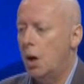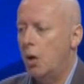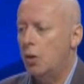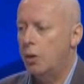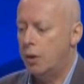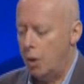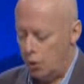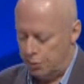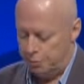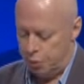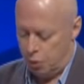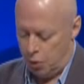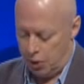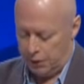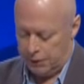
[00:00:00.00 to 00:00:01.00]
on those
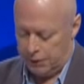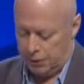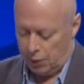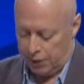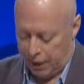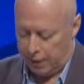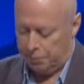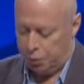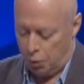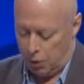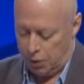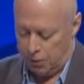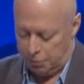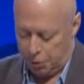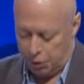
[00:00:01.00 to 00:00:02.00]
points, on that
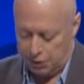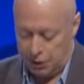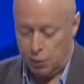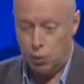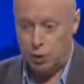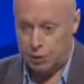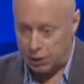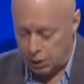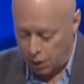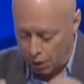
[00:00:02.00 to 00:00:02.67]
point, because I want to